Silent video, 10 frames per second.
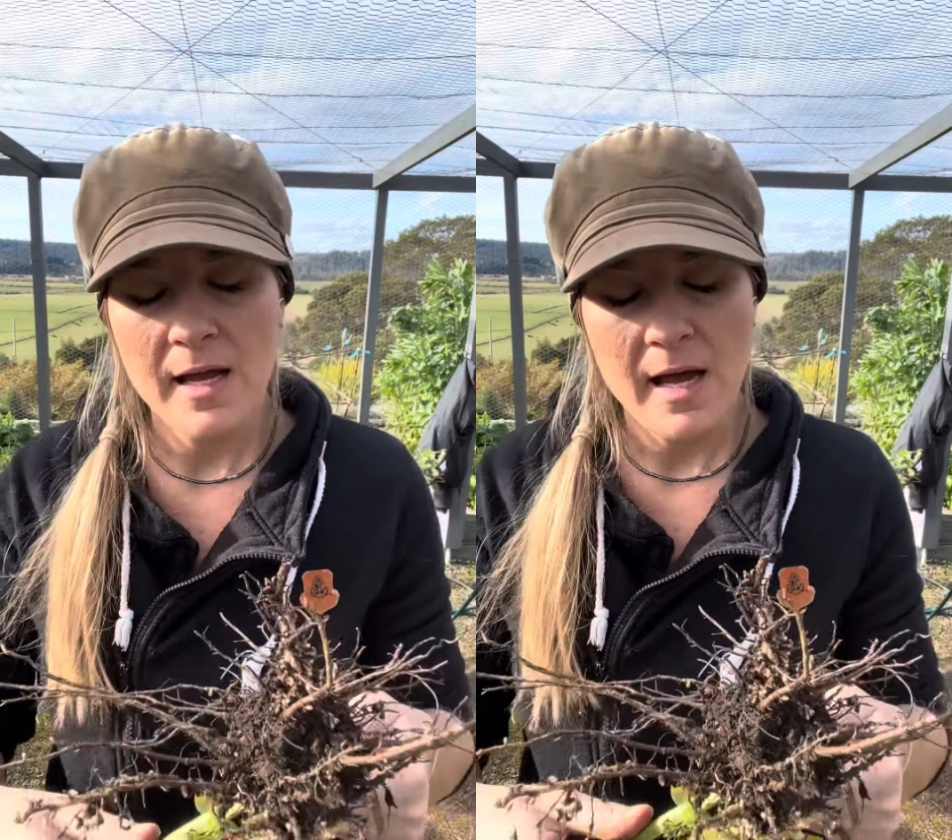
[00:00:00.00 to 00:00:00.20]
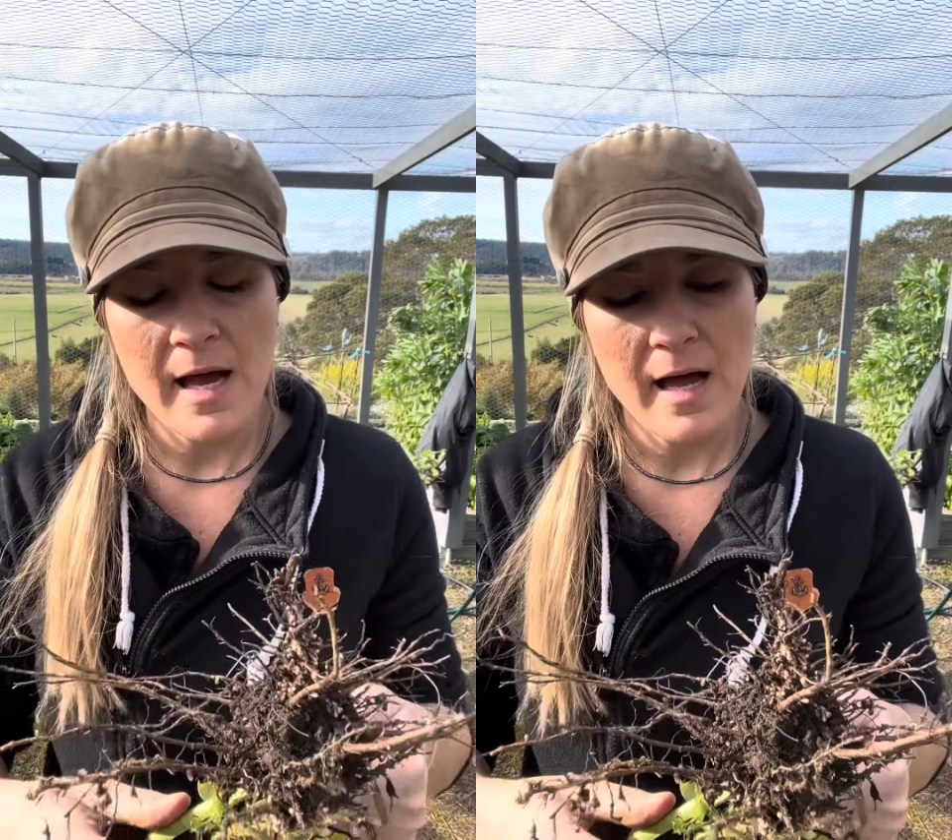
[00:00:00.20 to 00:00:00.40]

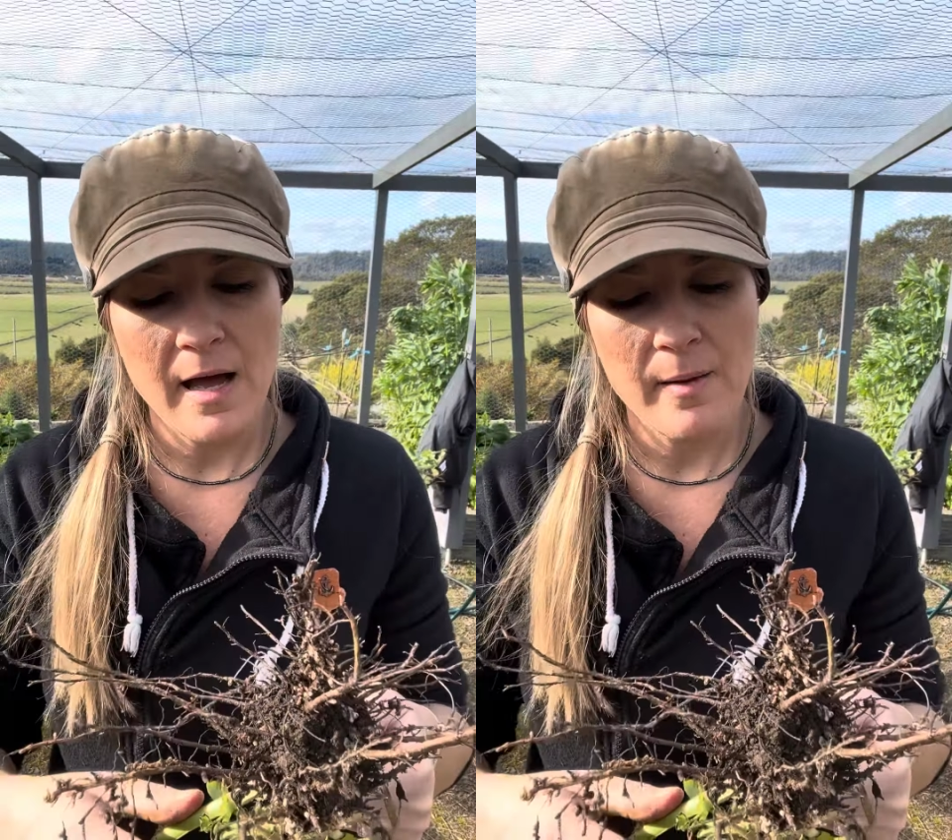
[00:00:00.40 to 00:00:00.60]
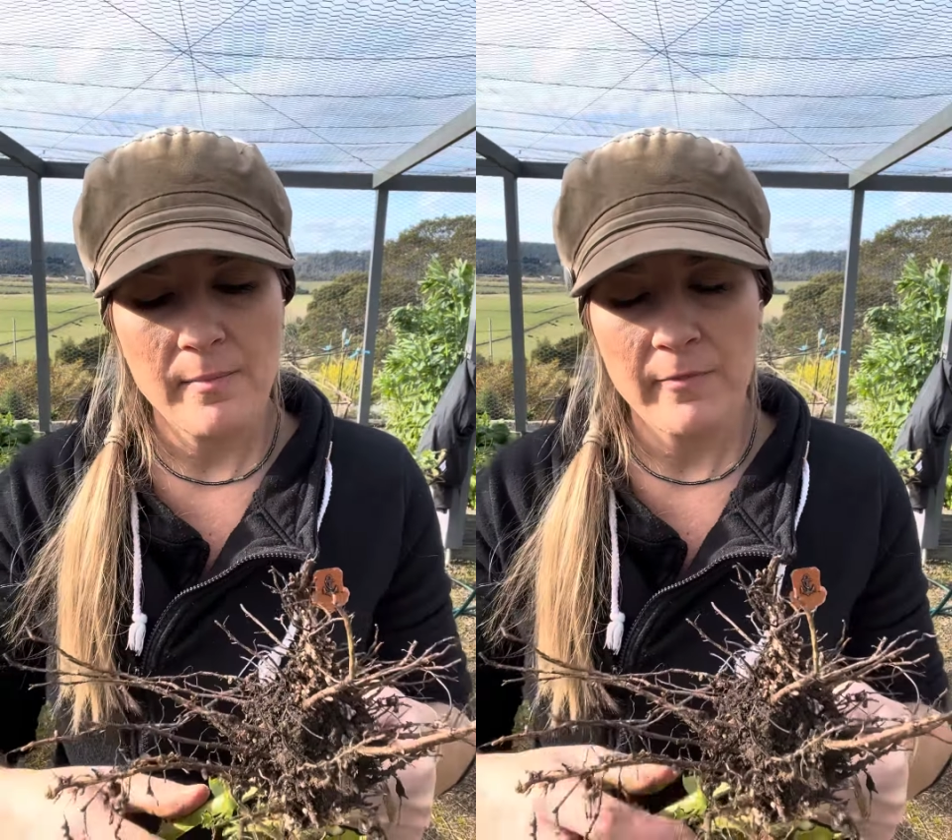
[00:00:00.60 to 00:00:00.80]

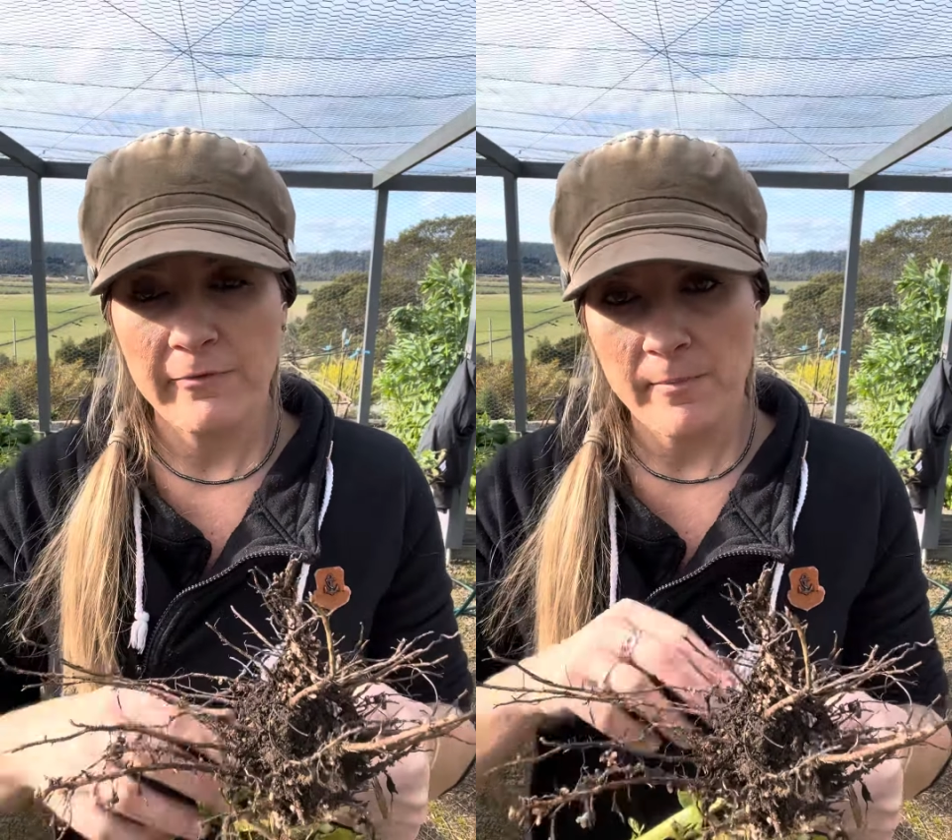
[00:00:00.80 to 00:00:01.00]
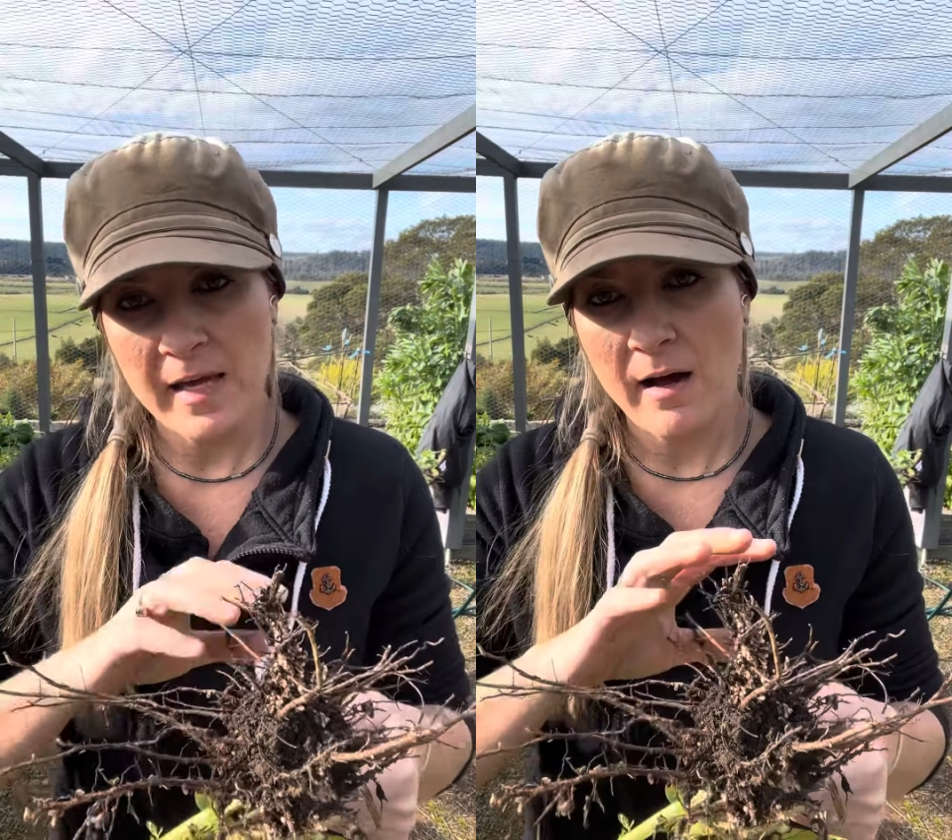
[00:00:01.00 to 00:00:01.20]
For
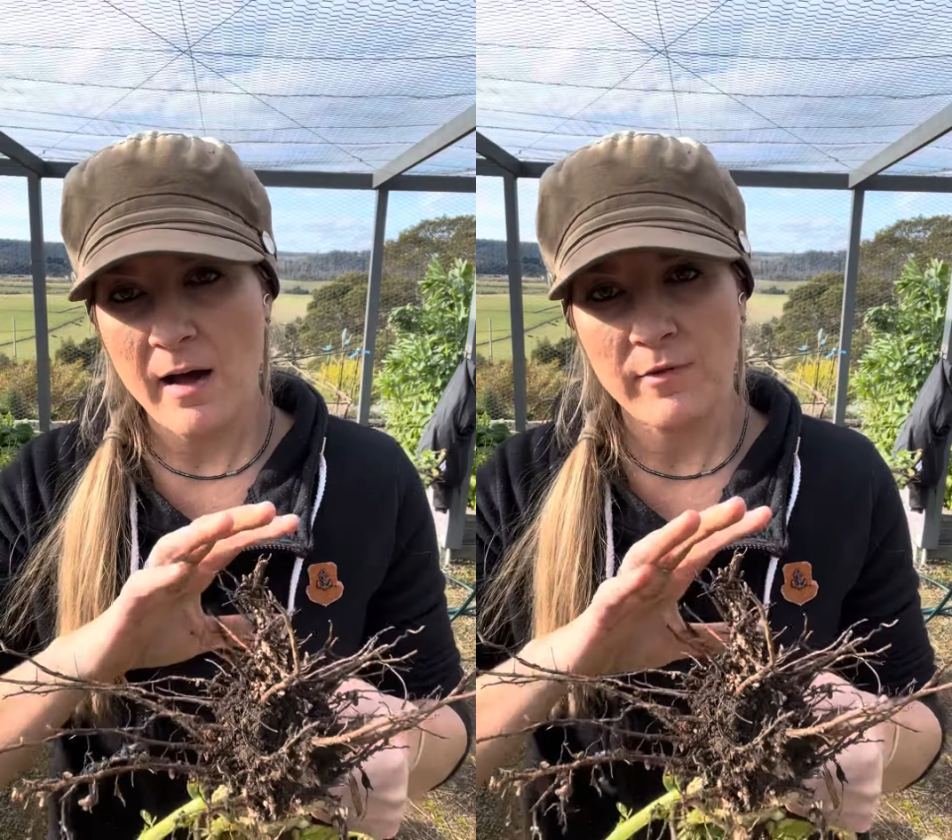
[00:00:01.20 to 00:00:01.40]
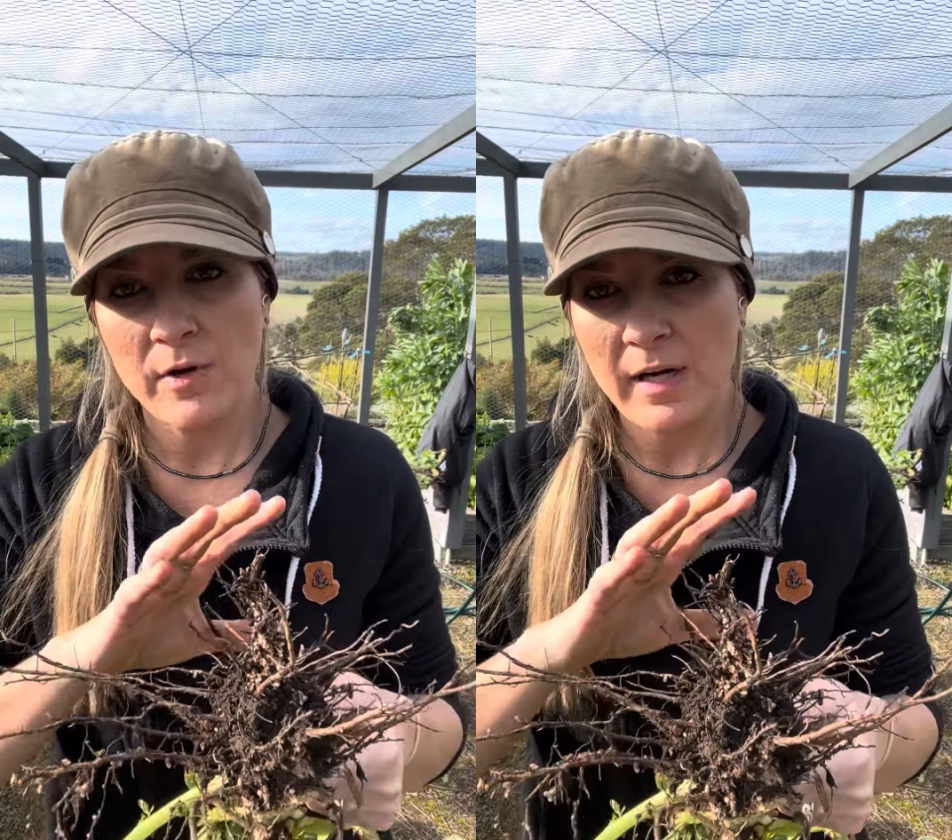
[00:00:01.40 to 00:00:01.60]
me, I've got